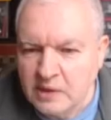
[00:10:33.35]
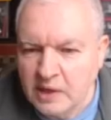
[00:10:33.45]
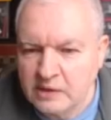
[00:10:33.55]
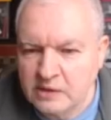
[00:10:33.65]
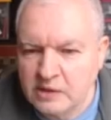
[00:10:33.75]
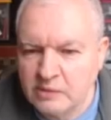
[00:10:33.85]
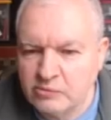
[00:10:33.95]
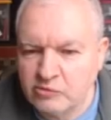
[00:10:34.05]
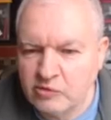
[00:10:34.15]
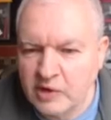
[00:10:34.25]
I can
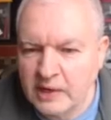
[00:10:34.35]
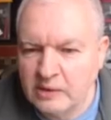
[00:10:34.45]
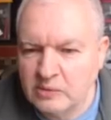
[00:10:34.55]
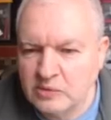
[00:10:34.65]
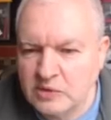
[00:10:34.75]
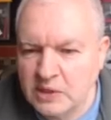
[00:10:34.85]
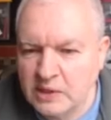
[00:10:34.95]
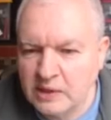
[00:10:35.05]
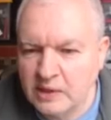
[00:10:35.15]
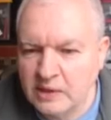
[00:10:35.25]
come round
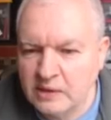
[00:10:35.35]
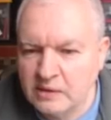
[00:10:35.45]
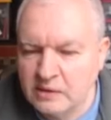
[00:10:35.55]
here.